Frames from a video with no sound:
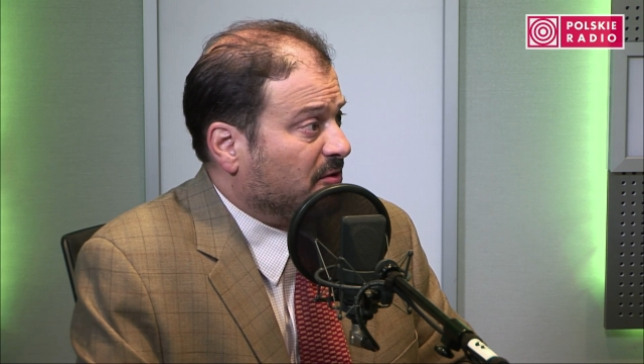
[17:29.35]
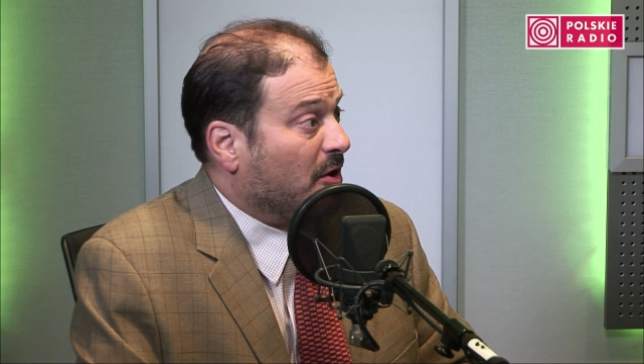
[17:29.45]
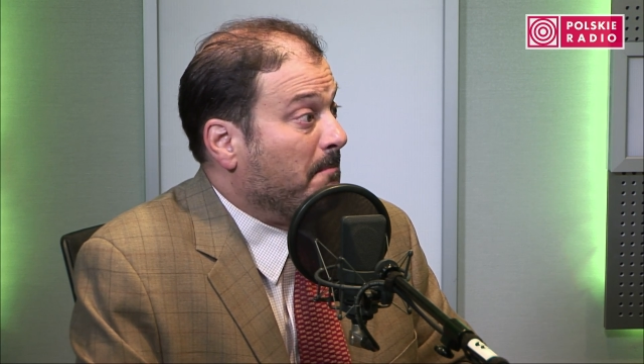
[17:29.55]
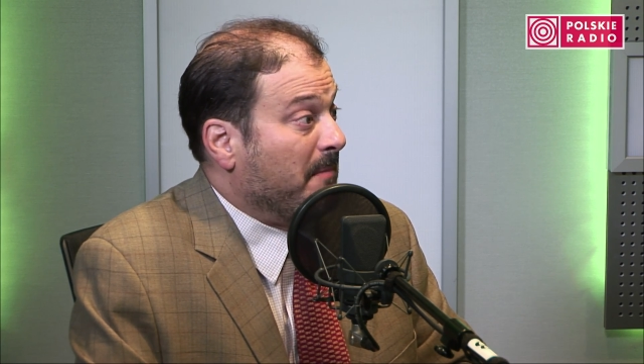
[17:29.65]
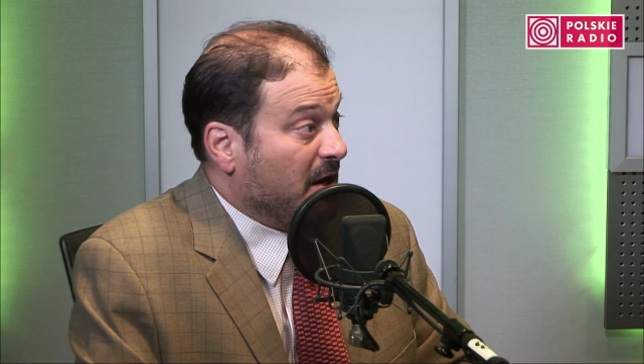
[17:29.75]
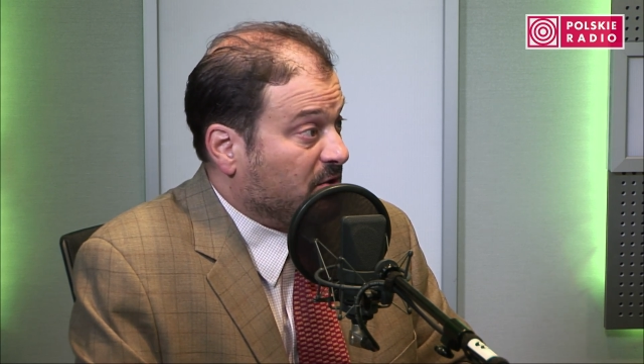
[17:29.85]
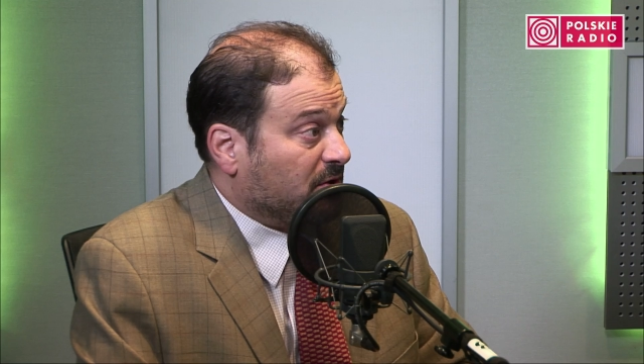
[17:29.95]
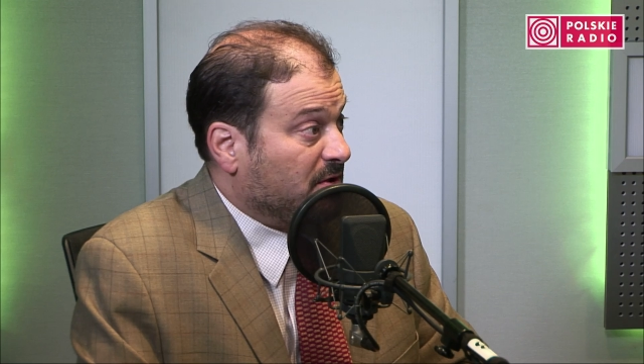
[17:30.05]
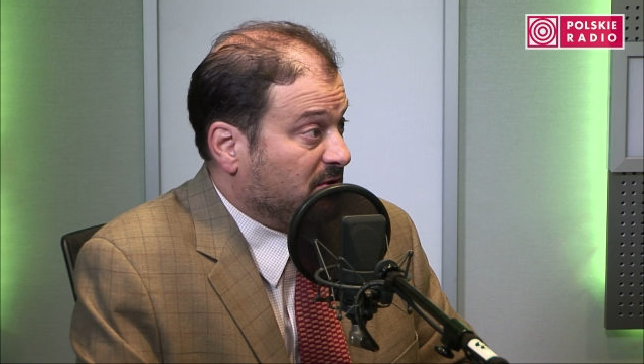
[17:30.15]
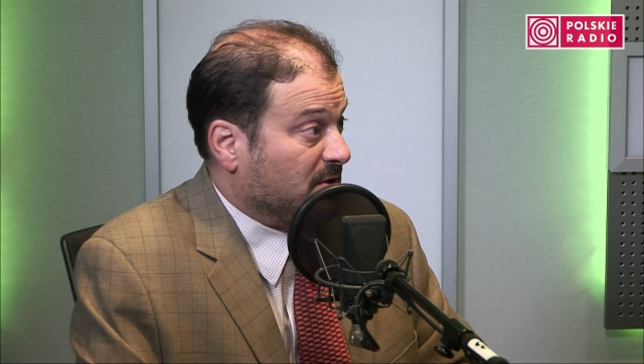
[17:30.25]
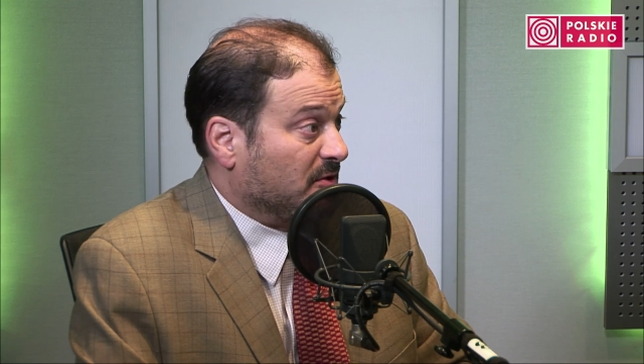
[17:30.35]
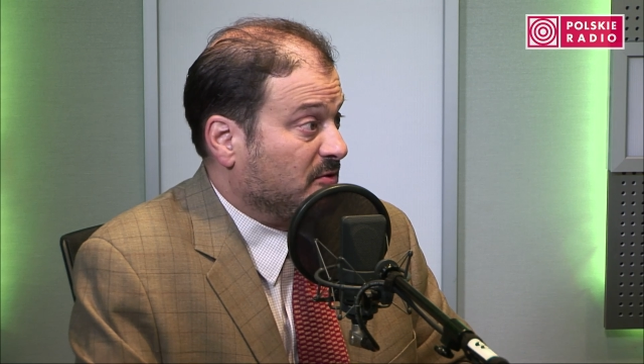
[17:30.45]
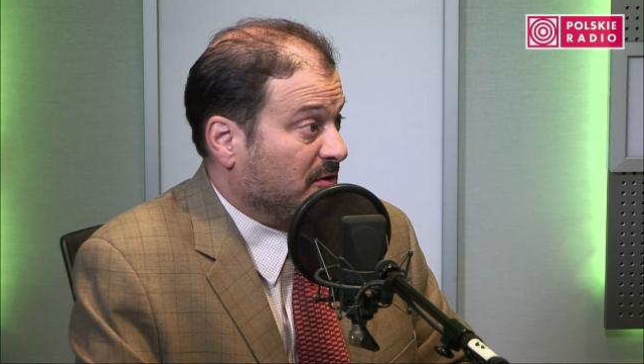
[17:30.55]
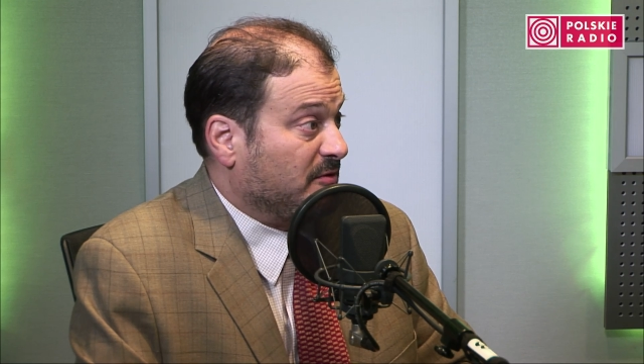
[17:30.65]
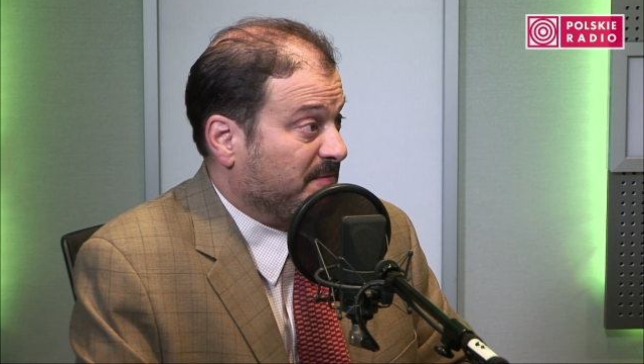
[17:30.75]
There are major
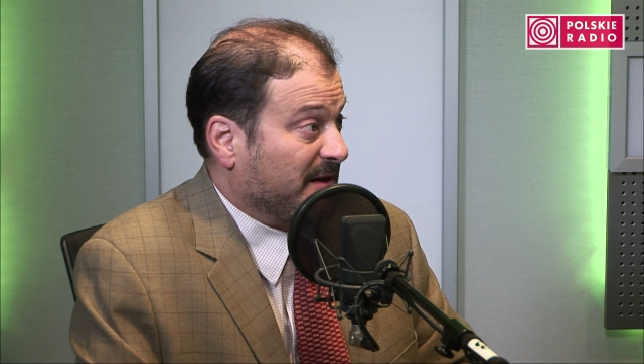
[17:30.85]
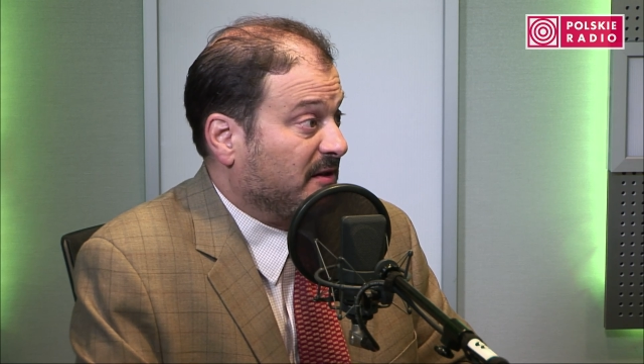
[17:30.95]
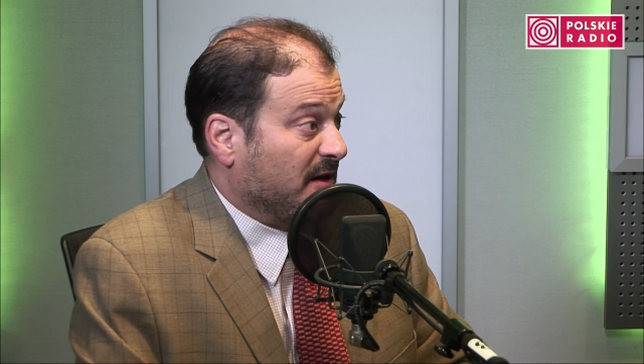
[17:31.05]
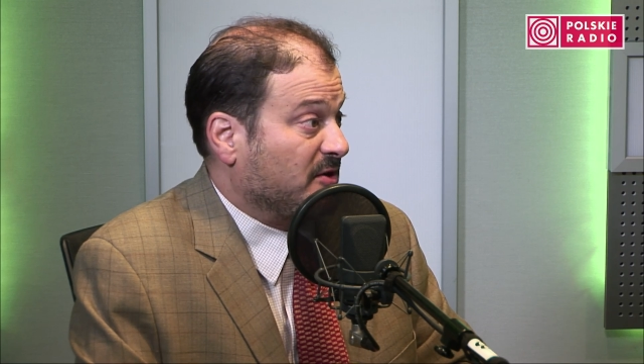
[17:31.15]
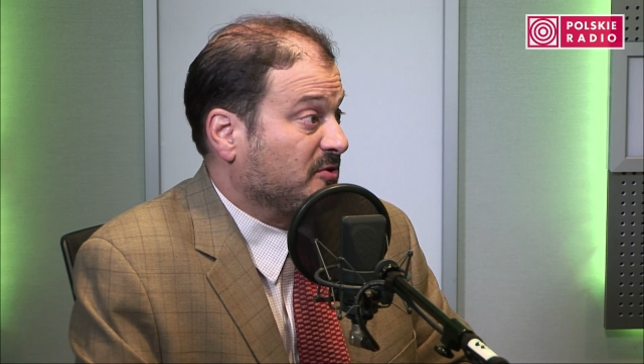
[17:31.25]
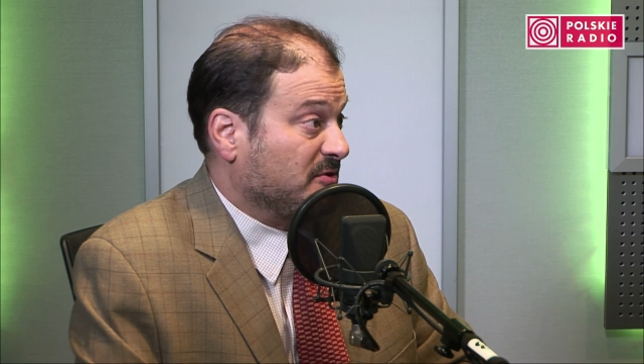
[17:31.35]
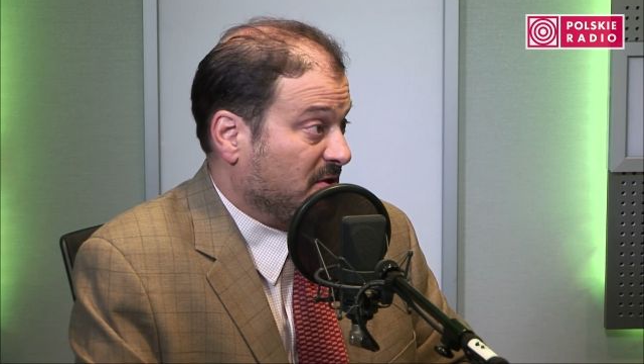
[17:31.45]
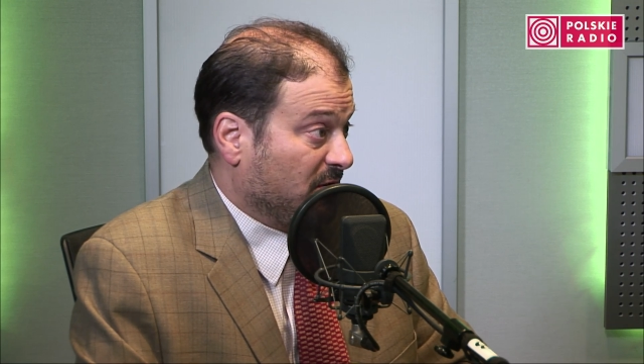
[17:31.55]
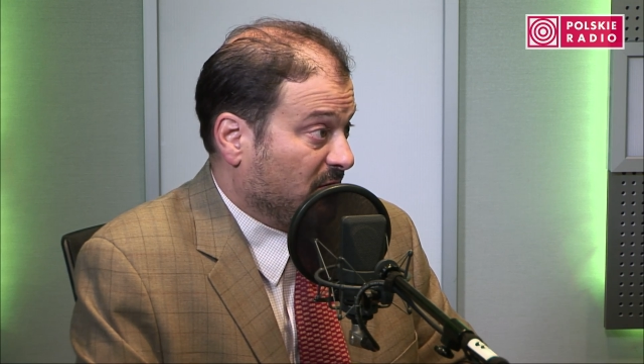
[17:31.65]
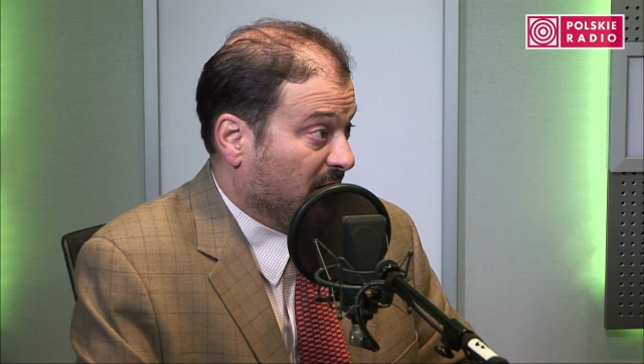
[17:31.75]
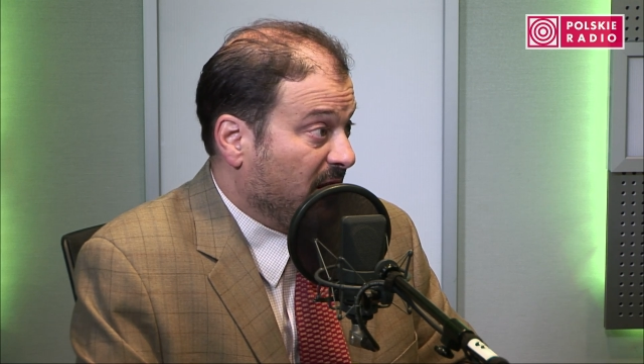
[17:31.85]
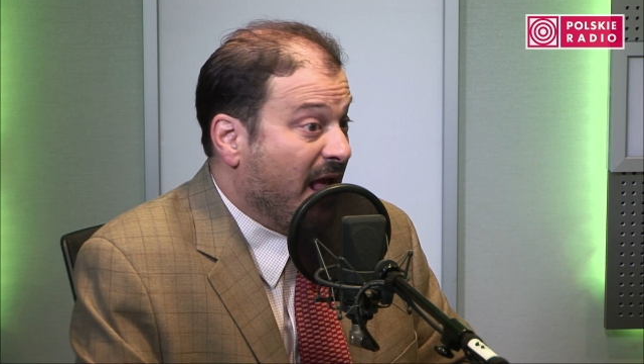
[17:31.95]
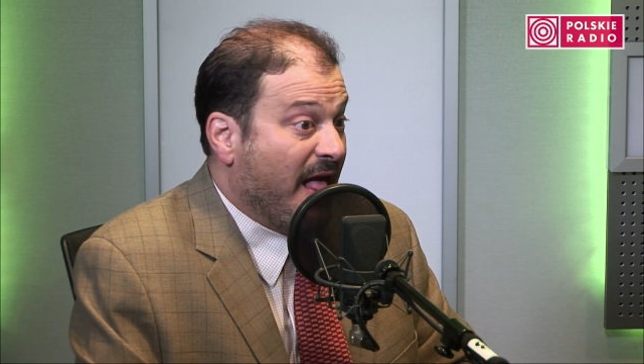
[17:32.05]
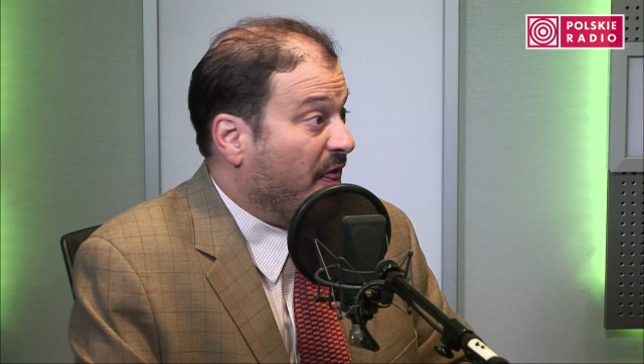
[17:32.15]
concerns with respect to national security